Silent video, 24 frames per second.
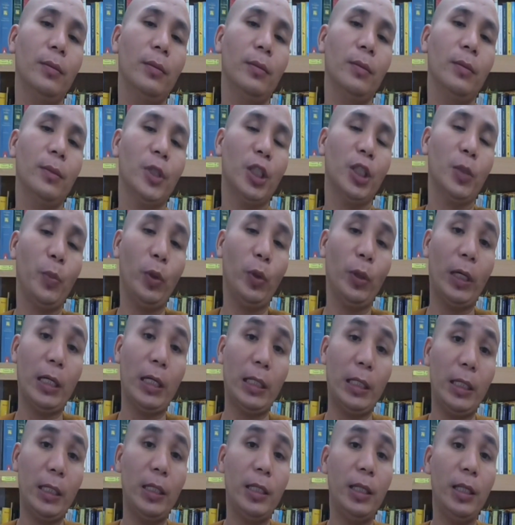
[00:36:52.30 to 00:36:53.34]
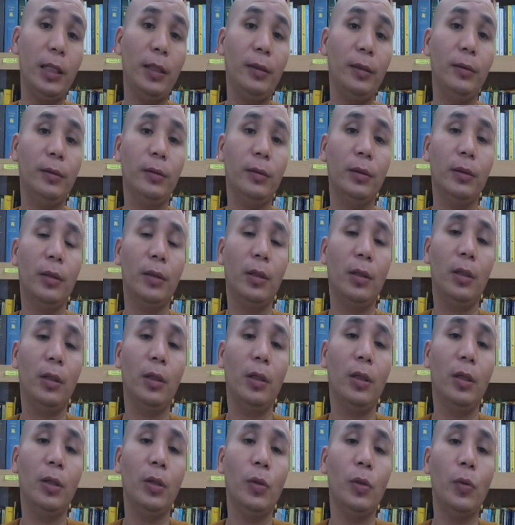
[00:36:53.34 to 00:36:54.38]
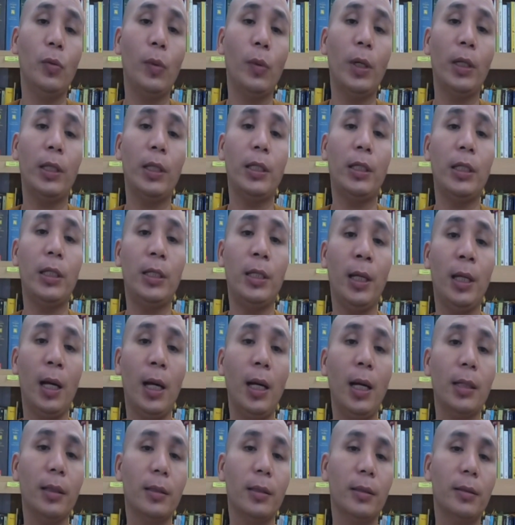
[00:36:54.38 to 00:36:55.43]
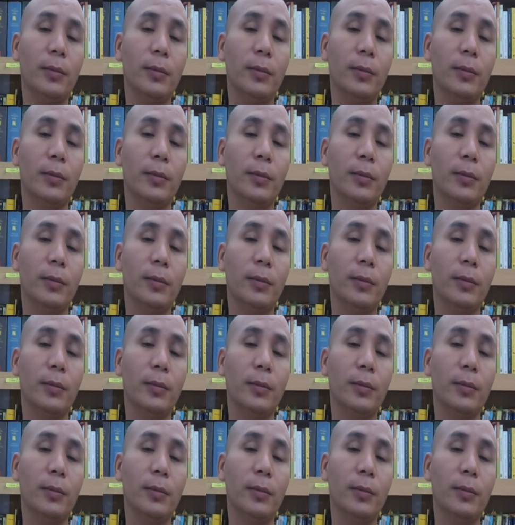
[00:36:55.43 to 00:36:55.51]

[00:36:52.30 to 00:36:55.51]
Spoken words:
the Buddha teaching, what he teaches us.